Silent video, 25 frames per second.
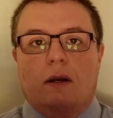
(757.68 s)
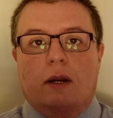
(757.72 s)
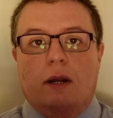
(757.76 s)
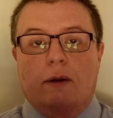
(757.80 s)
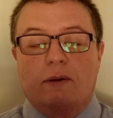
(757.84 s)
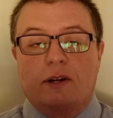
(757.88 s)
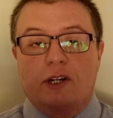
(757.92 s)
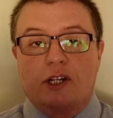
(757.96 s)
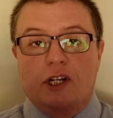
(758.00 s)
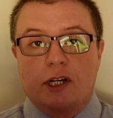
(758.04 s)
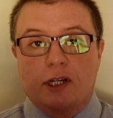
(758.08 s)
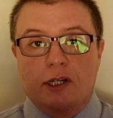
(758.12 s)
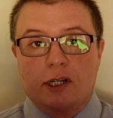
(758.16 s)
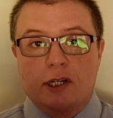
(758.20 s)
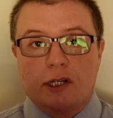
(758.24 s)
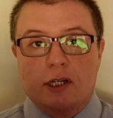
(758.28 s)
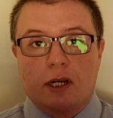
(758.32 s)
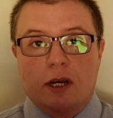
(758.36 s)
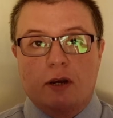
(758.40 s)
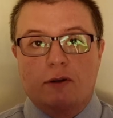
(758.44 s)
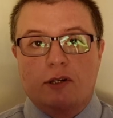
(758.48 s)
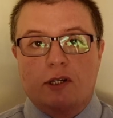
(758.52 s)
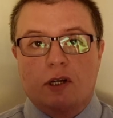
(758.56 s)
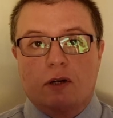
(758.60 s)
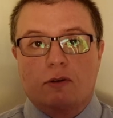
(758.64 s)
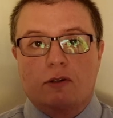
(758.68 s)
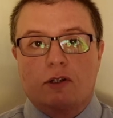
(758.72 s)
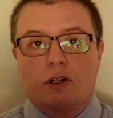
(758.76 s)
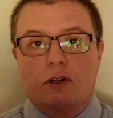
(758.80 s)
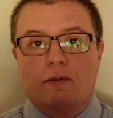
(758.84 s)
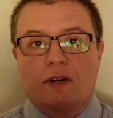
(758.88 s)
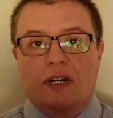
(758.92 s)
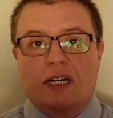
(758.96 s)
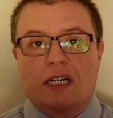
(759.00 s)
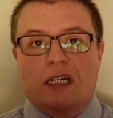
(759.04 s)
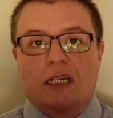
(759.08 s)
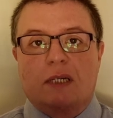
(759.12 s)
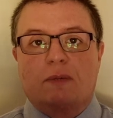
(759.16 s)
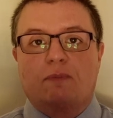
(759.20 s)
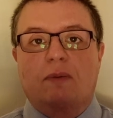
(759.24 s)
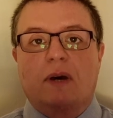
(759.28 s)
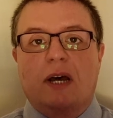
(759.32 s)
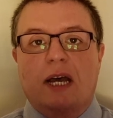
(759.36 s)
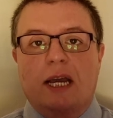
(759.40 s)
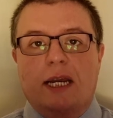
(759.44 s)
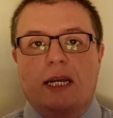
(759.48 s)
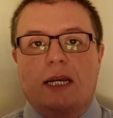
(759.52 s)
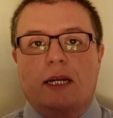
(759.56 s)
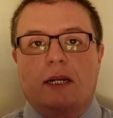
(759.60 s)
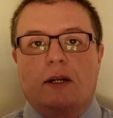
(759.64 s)
Now, when Jesus goes on to
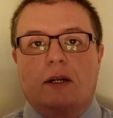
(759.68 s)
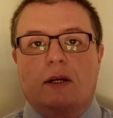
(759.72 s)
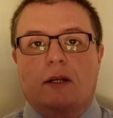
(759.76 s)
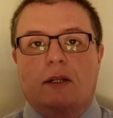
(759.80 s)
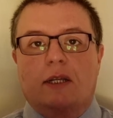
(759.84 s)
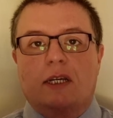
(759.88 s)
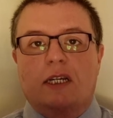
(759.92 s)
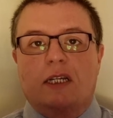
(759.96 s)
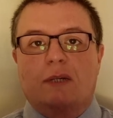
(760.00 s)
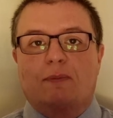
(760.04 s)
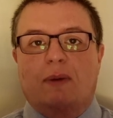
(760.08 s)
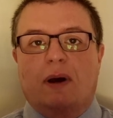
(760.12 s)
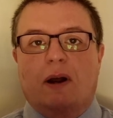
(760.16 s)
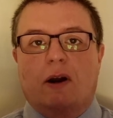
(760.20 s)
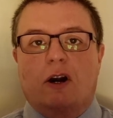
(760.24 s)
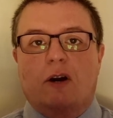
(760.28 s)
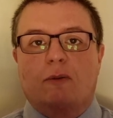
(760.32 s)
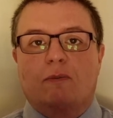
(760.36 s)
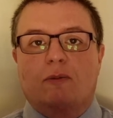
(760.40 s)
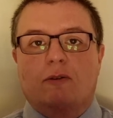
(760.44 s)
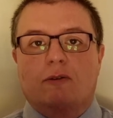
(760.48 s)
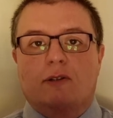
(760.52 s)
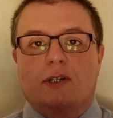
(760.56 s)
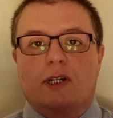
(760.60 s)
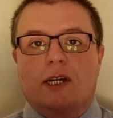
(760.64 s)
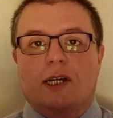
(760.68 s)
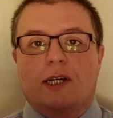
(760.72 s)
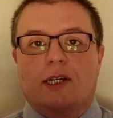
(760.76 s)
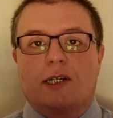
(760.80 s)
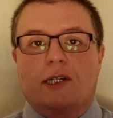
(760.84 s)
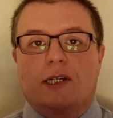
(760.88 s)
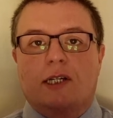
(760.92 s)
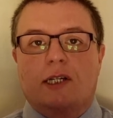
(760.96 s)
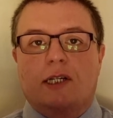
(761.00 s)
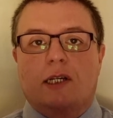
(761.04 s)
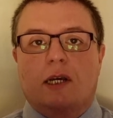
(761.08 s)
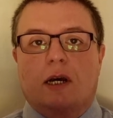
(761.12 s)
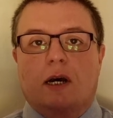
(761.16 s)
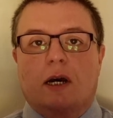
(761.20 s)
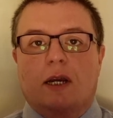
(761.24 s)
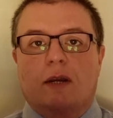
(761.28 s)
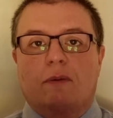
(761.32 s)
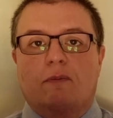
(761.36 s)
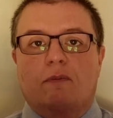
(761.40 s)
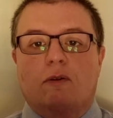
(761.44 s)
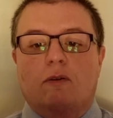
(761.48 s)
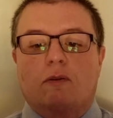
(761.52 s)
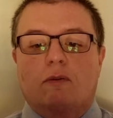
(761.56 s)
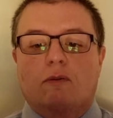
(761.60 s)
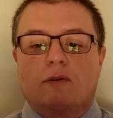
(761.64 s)
explain this parable to his
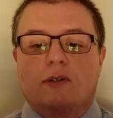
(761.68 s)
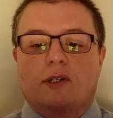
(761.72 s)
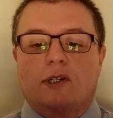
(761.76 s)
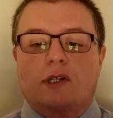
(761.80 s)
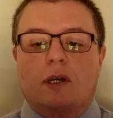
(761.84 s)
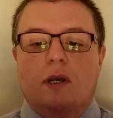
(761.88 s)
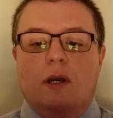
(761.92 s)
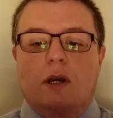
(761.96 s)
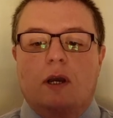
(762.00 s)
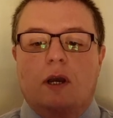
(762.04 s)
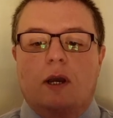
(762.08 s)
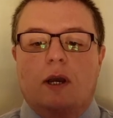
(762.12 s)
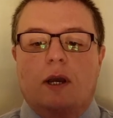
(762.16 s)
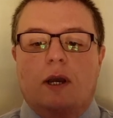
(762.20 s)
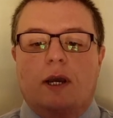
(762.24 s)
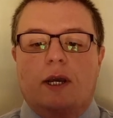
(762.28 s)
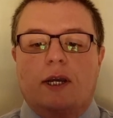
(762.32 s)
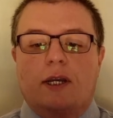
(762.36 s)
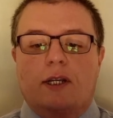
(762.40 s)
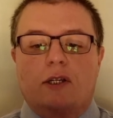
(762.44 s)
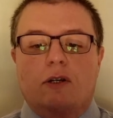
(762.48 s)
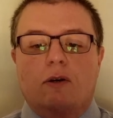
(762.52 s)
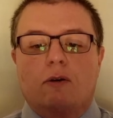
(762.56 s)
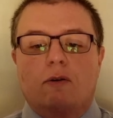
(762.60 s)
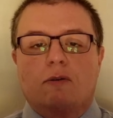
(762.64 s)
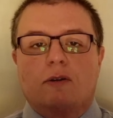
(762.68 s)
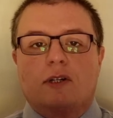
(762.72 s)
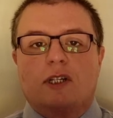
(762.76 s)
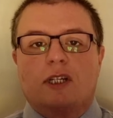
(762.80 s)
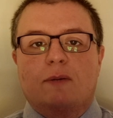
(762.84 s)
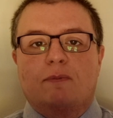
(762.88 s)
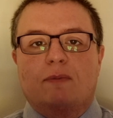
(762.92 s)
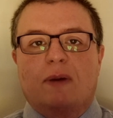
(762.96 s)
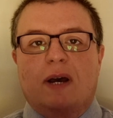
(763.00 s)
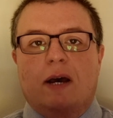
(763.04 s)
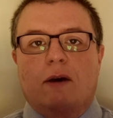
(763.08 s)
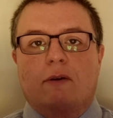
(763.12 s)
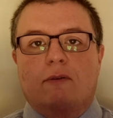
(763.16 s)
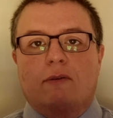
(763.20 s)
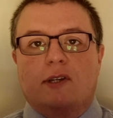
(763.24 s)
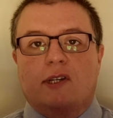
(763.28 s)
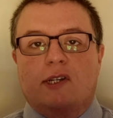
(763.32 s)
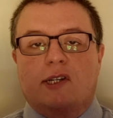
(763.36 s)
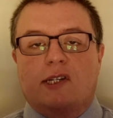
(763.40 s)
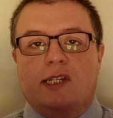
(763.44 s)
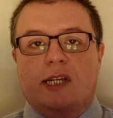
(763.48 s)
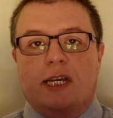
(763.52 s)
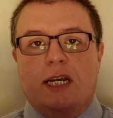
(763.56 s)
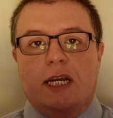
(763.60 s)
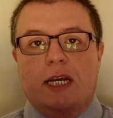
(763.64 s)
disciples, he talks about the
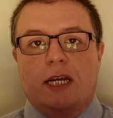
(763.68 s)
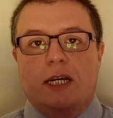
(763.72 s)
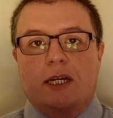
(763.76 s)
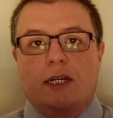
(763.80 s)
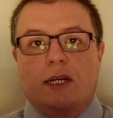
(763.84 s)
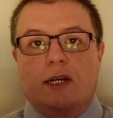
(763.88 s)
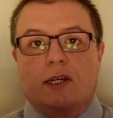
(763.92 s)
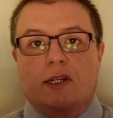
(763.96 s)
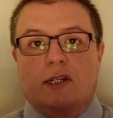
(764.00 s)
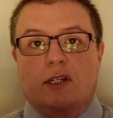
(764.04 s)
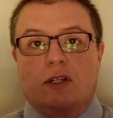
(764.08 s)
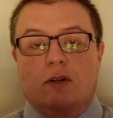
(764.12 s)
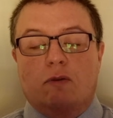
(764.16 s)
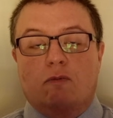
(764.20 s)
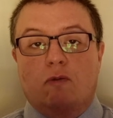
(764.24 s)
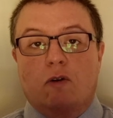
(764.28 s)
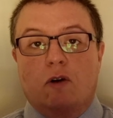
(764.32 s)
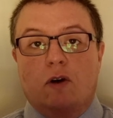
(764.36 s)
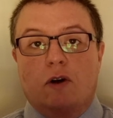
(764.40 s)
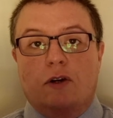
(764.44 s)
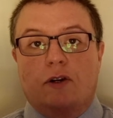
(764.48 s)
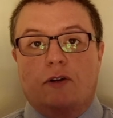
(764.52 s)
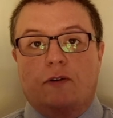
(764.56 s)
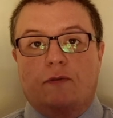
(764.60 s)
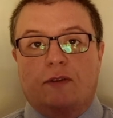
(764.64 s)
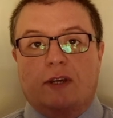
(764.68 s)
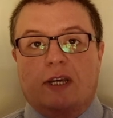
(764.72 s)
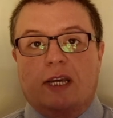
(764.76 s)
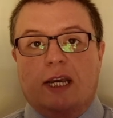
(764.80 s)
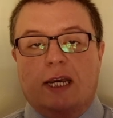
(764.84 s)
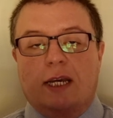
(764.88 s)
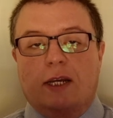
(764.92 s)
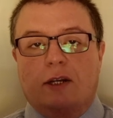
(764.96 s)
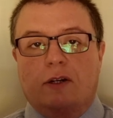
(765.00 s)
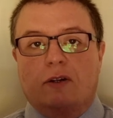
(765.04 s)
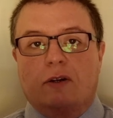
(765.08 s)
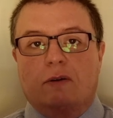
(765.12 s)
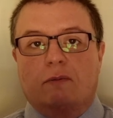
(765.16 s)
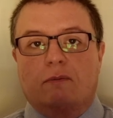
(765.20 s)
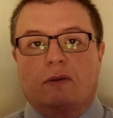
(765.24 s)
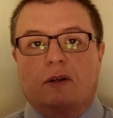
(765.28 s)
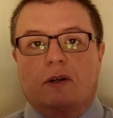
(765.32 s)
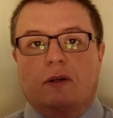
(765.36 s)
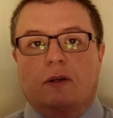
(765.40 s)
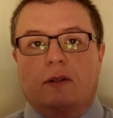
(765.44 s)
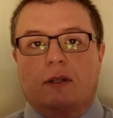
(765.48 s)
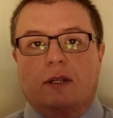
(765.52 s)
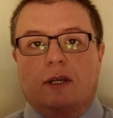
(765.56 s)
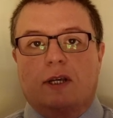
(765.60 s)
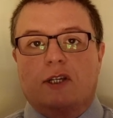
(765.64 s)
seed as the word of the kingdom.
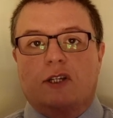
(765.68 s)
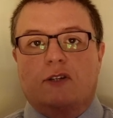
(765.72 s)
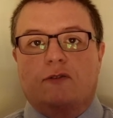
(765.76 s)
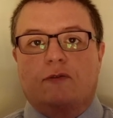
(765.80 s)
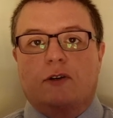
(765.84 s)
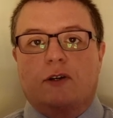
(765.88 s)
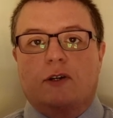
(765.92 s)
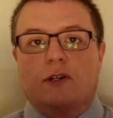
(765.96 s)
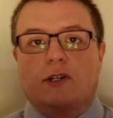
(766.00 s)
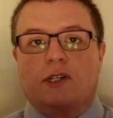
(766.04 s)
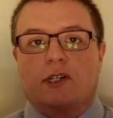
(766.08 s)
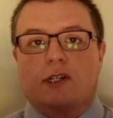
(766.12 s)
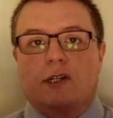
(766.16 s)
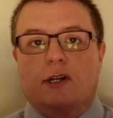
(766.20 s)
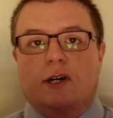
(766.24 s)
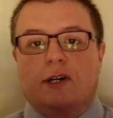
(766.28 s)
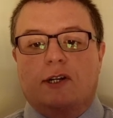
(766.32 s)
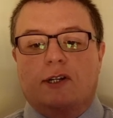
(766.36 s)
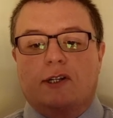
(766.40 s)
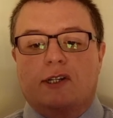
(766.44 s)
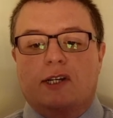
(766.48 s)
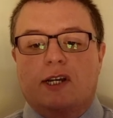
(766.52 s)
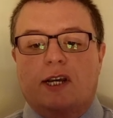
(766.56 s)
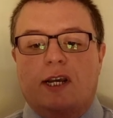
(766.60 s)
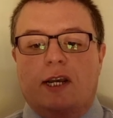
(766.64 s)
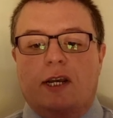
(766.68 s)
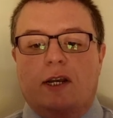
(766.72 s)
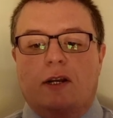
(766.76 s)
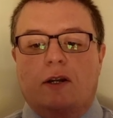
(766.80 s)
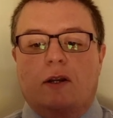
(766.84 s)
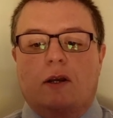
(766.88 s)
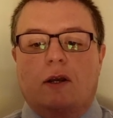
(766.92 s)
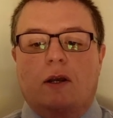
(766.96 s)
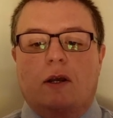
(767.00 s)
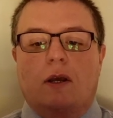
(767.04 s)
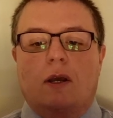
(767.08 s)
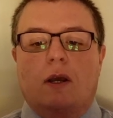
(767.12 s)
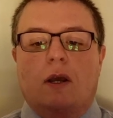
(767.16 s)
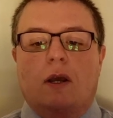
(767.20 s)
That's verse 19.